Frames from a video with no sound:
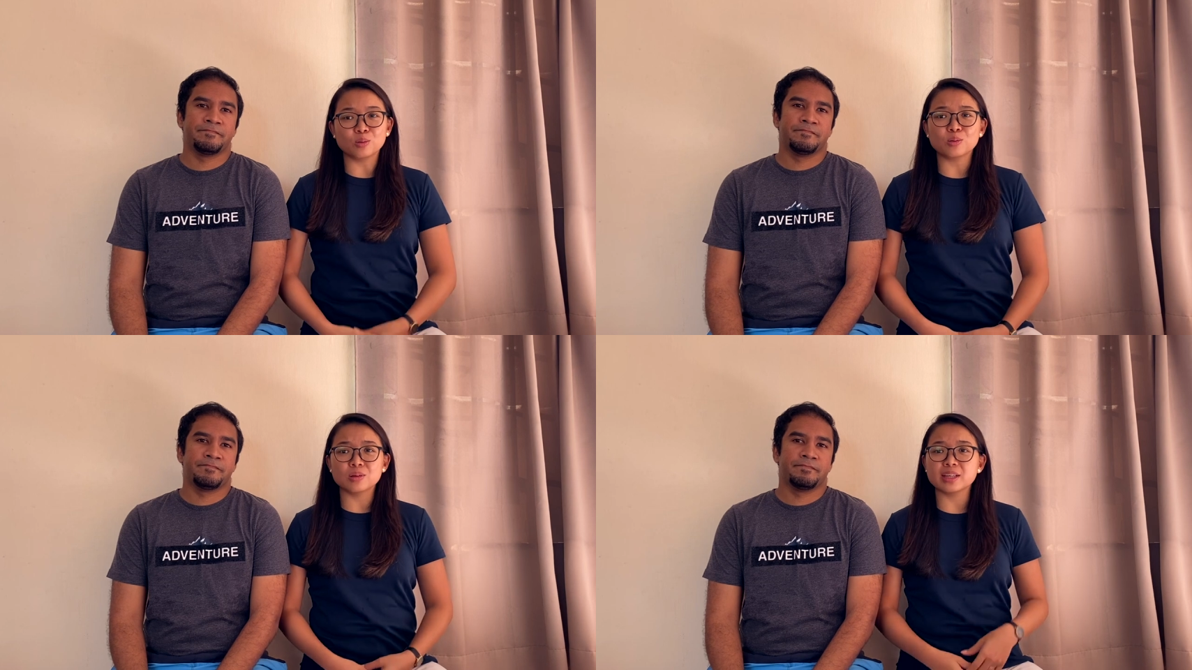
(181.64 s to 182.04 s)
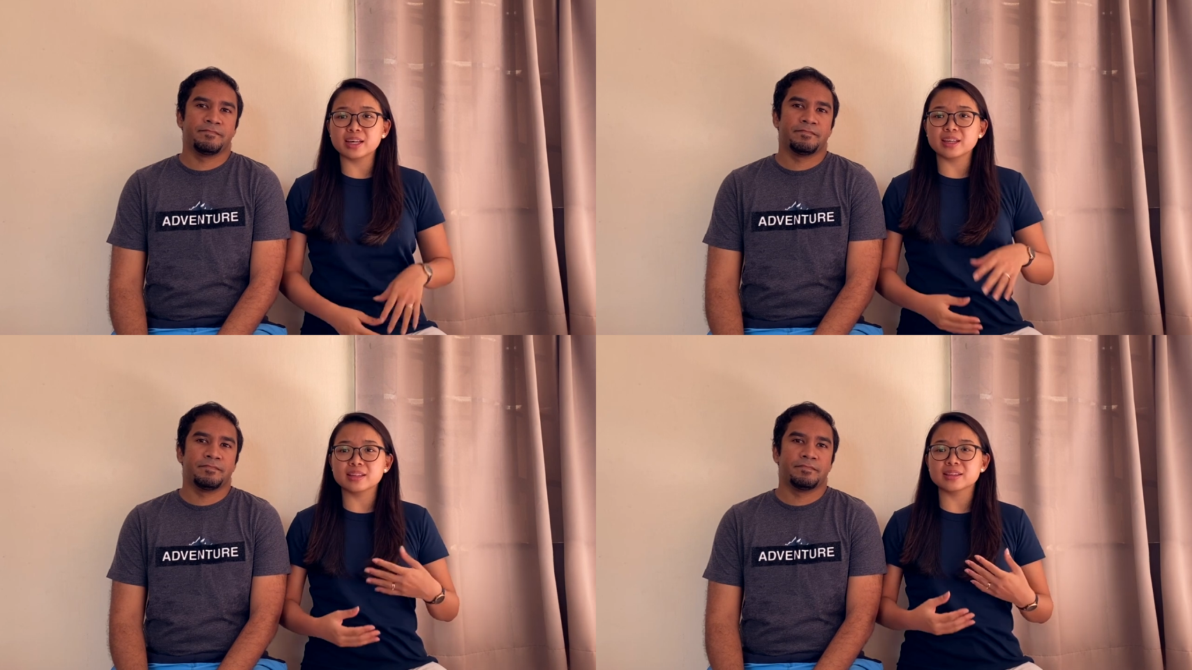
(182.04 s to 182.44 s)
Speaker 1: all
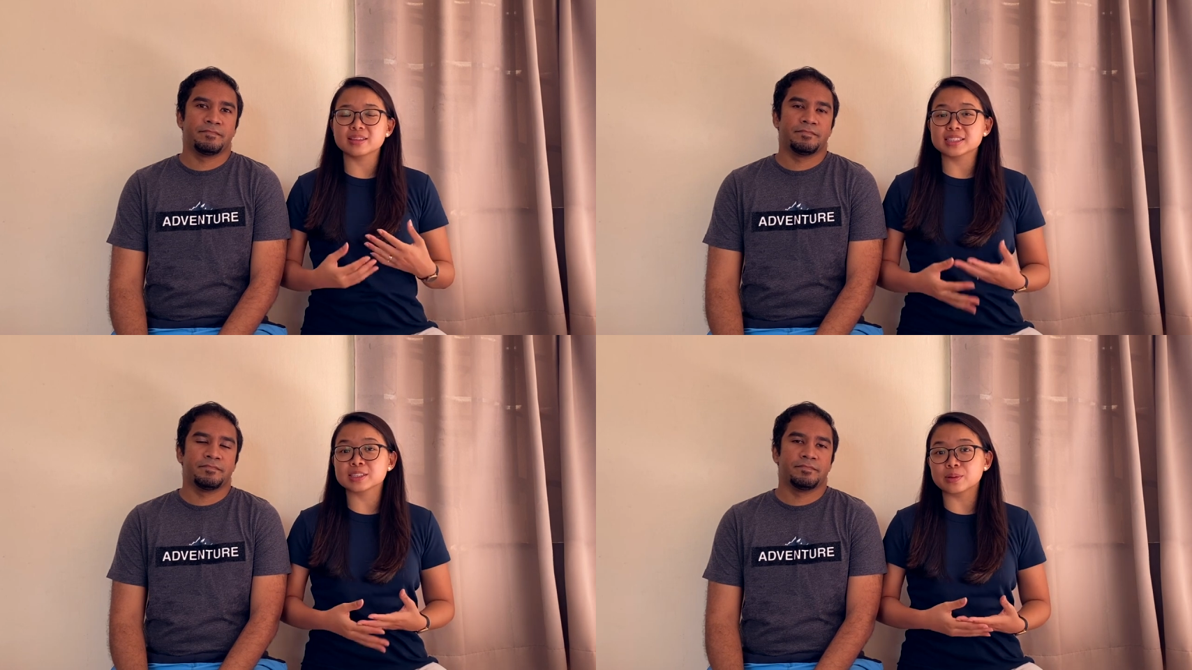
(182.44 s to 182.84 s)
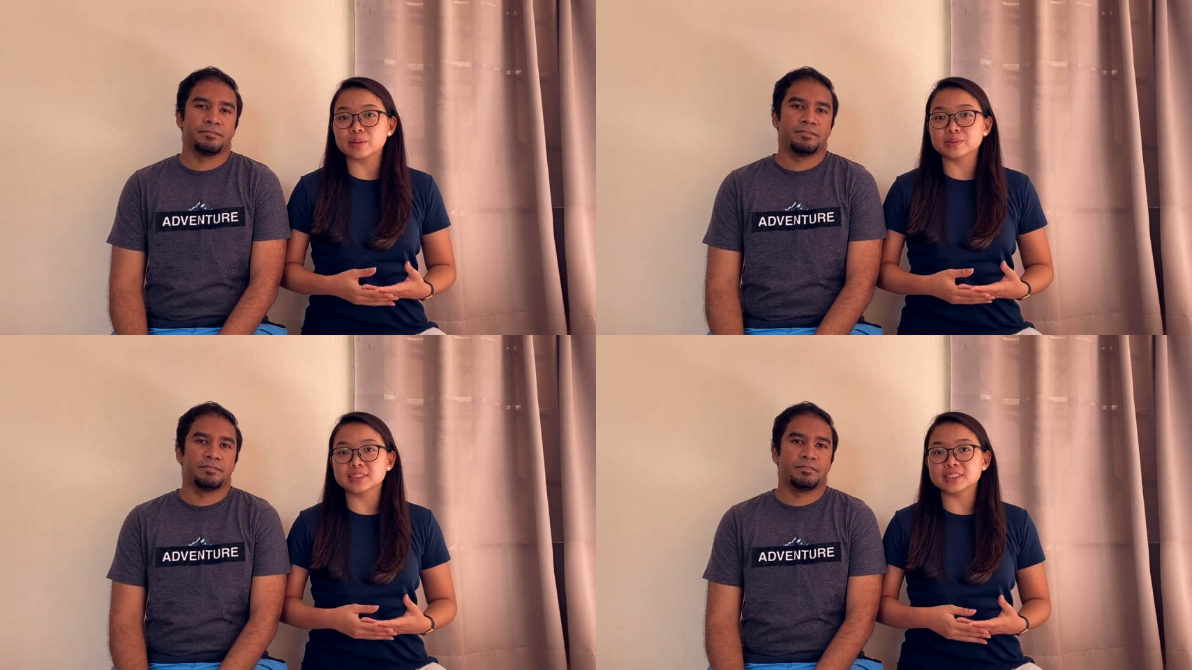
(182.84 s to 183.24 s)
and that's
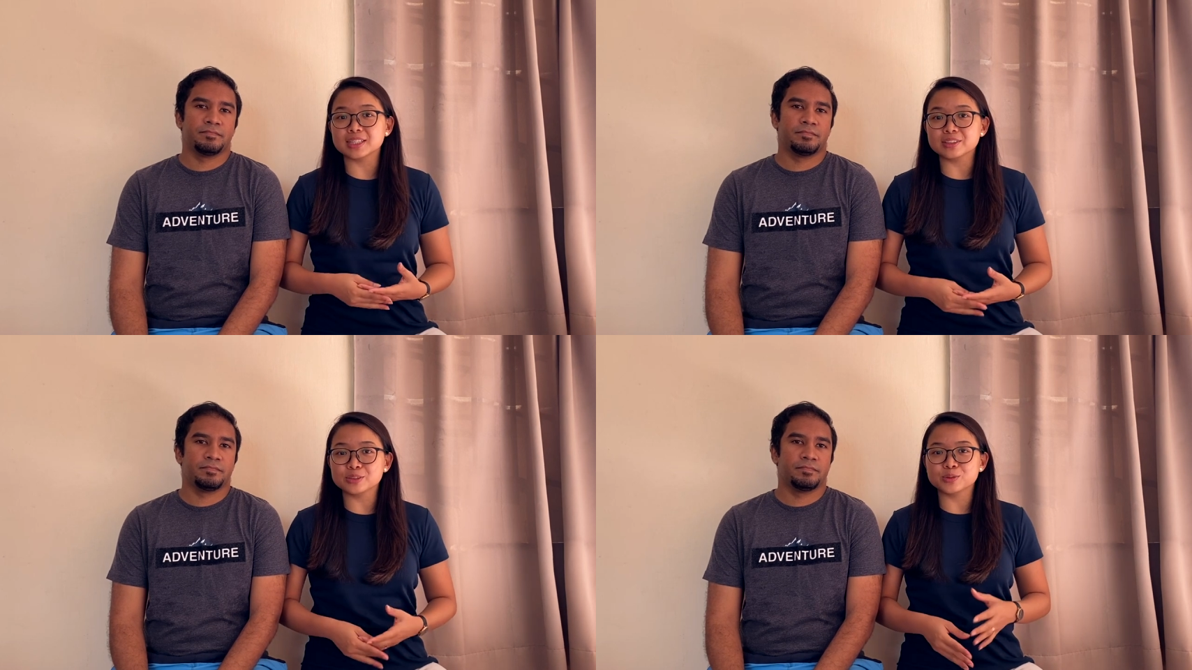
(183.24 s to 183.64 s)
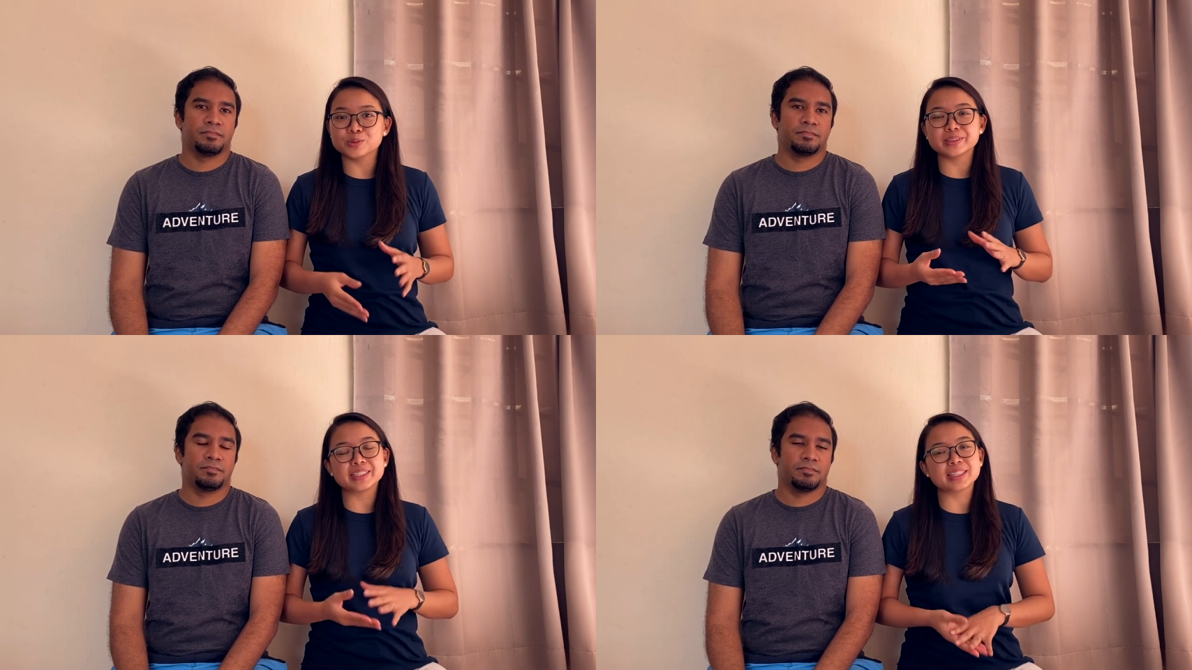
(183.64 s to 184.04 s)
why we decided to
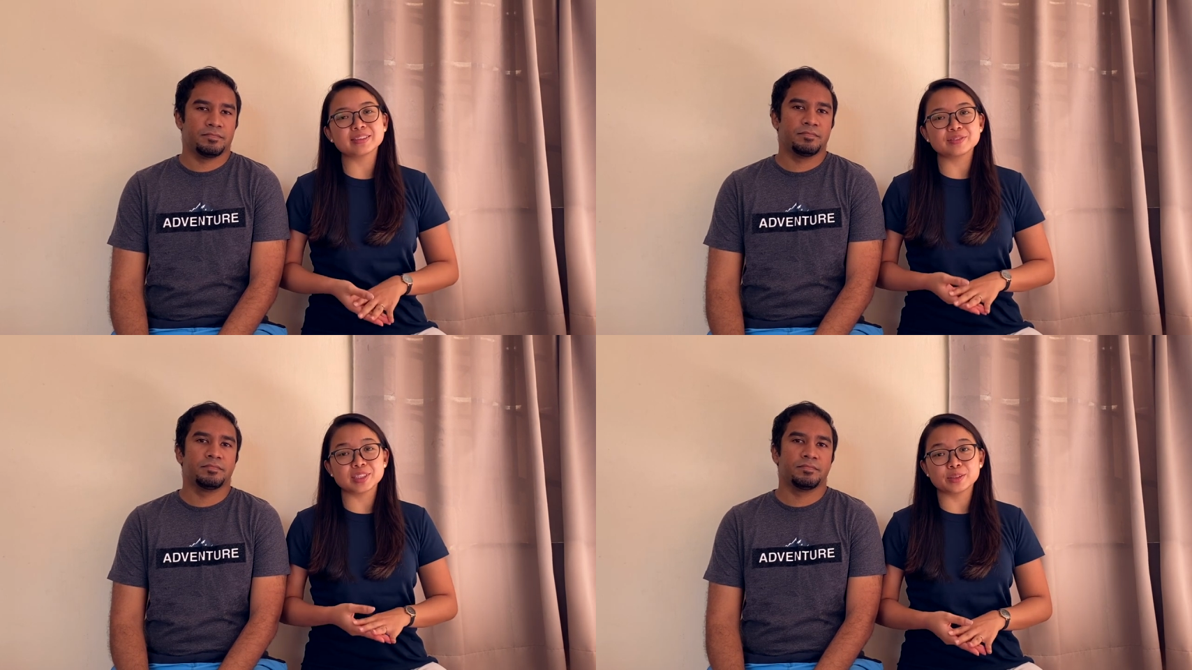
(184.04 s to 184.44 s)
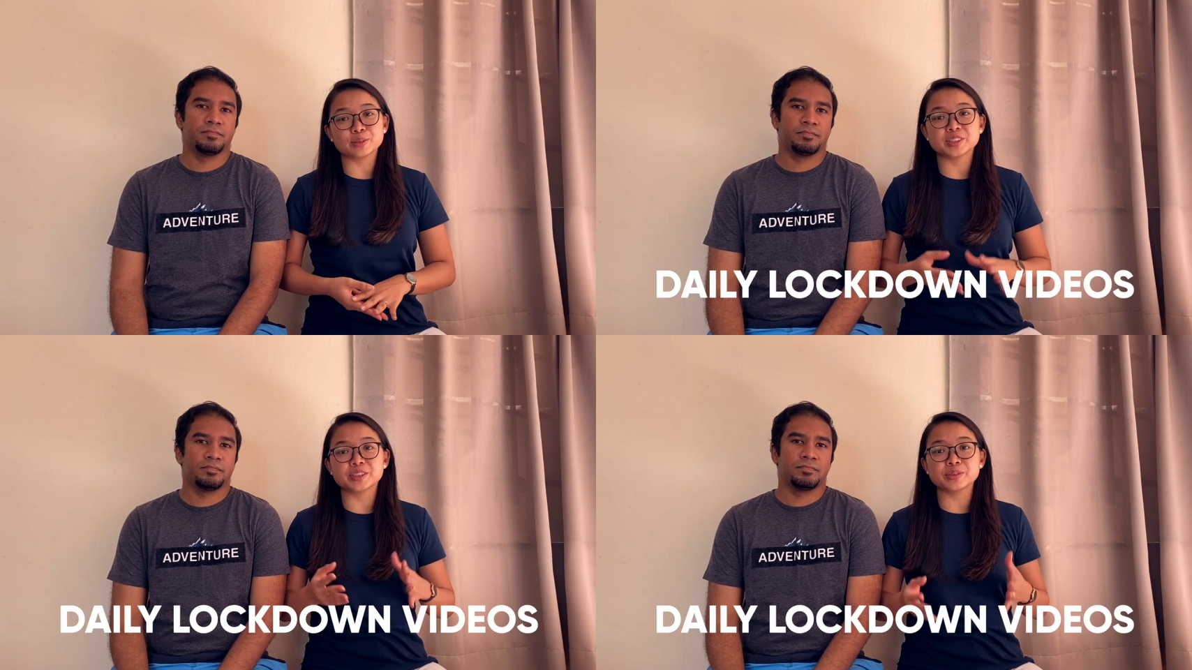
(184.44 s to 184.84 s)
do daily
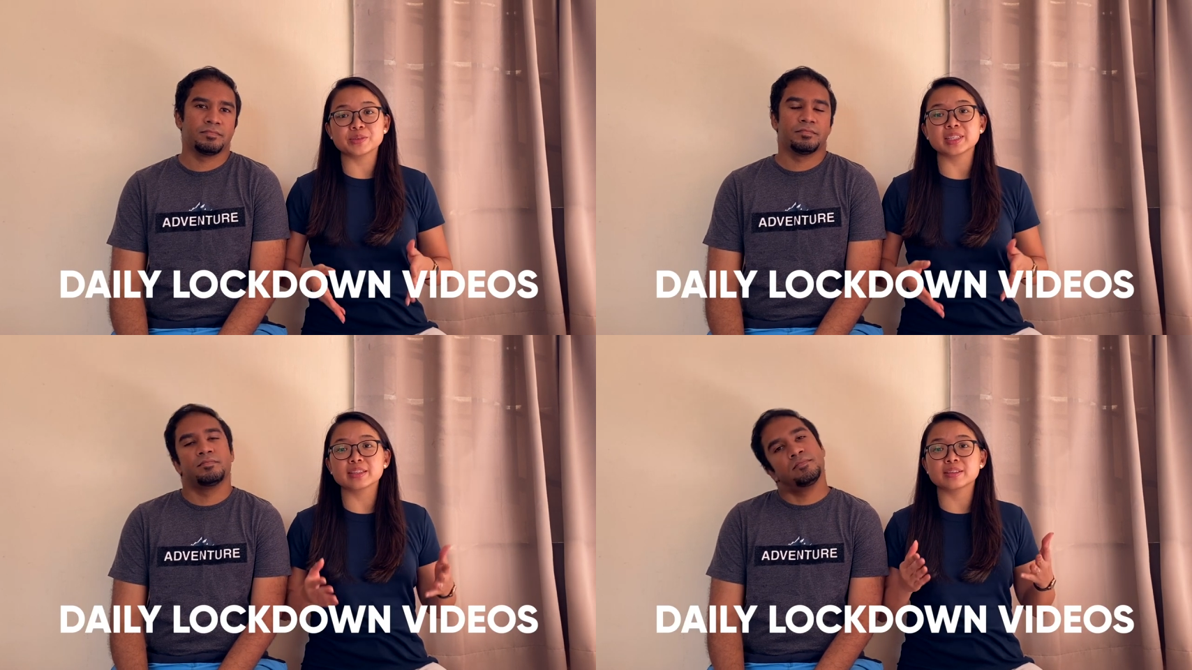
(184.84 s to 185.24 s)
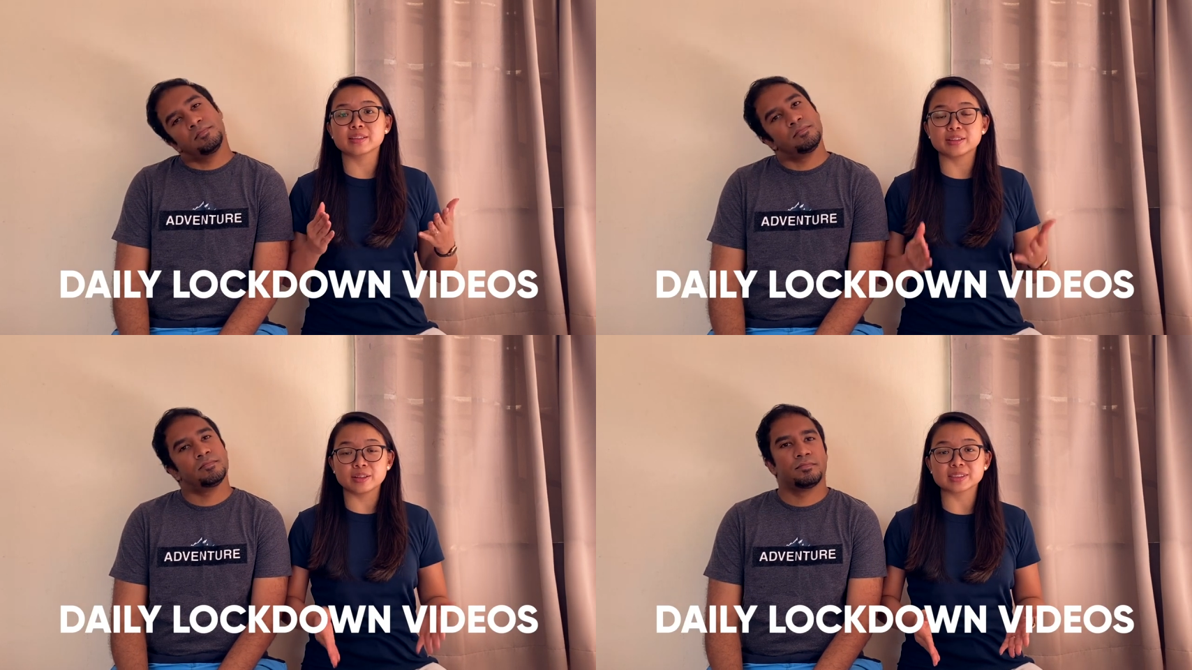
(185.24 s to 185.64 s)
videos during
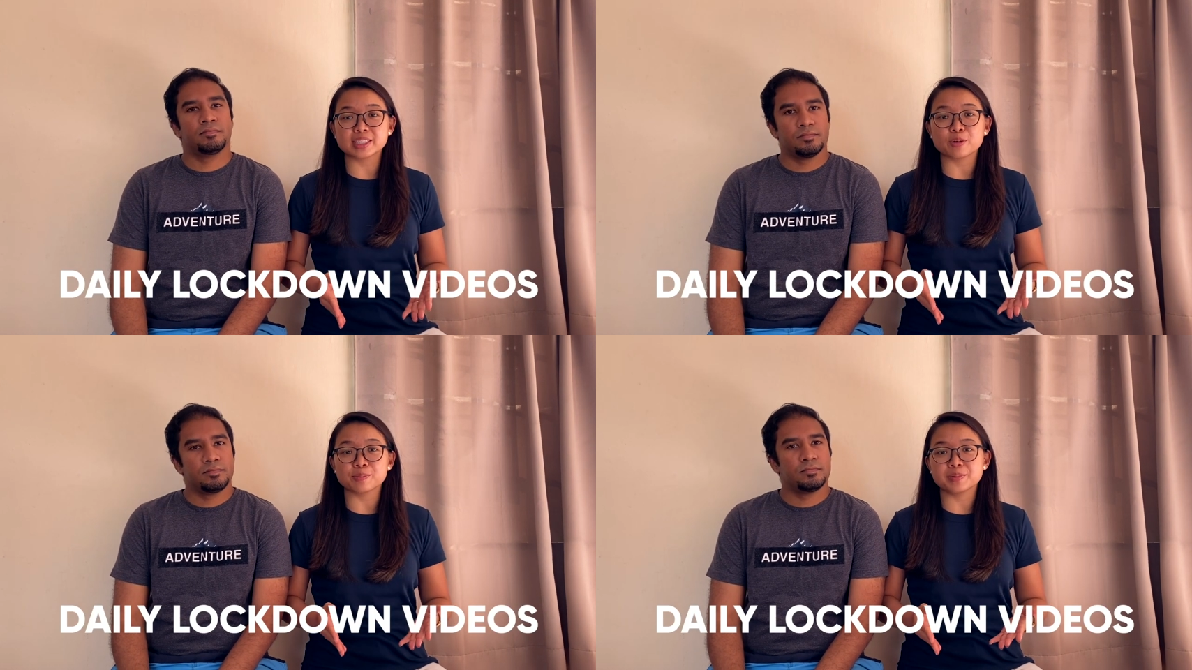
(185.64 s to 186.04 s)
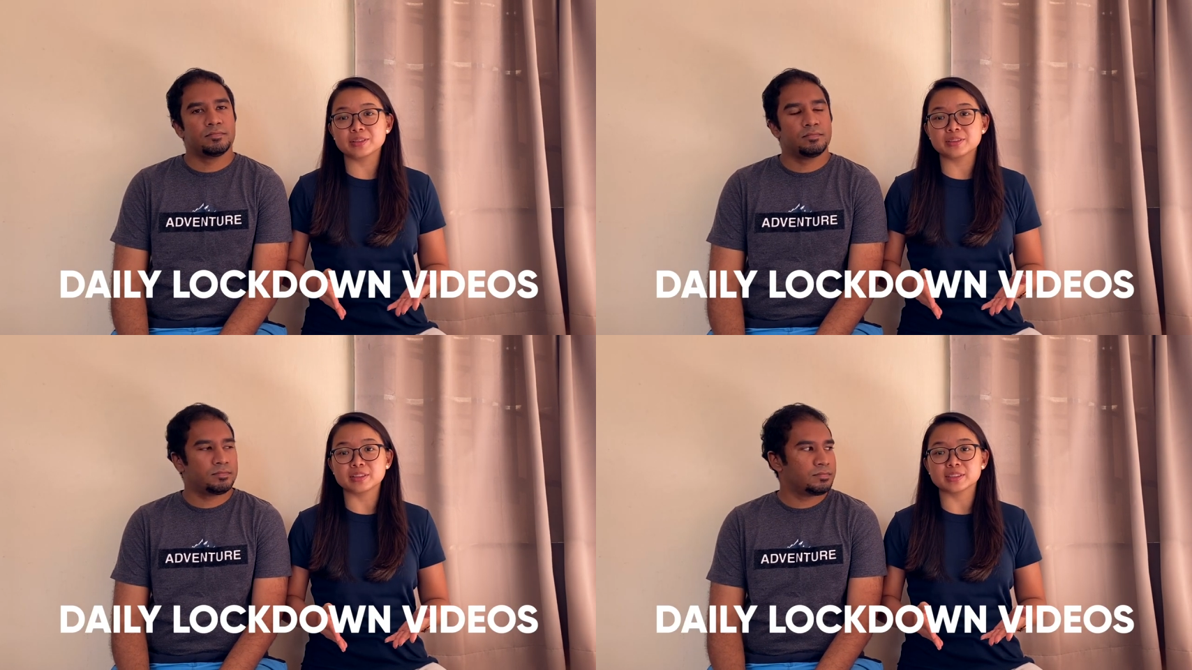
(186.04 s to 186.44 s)
the lockdown
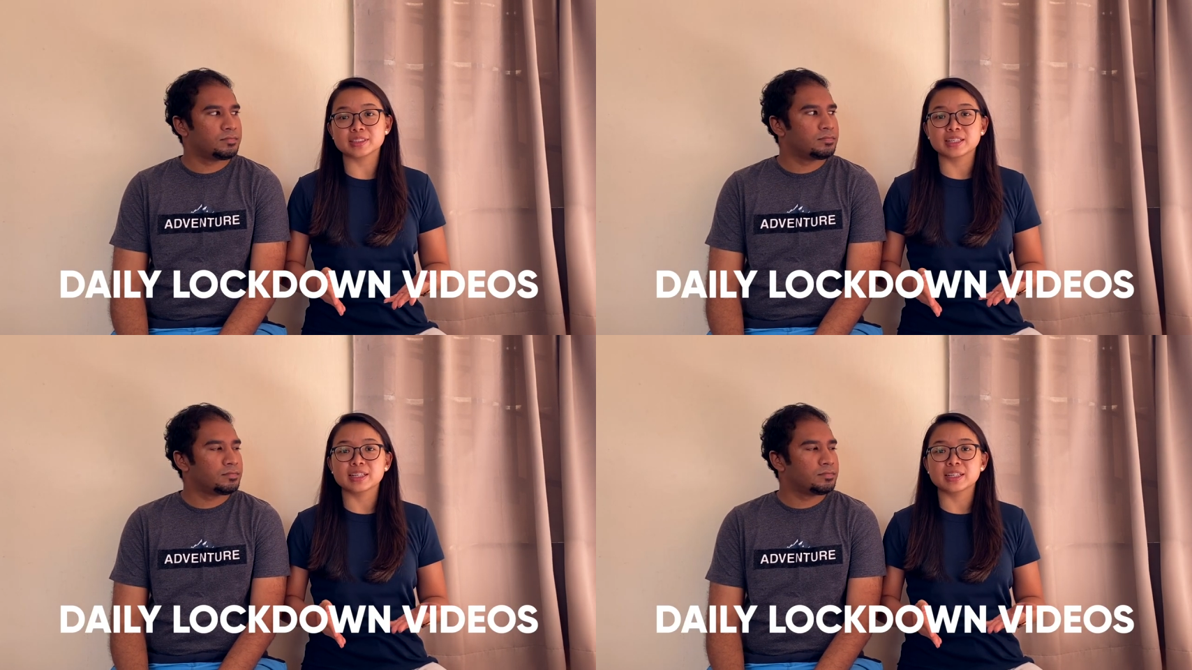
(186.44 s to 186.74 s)
period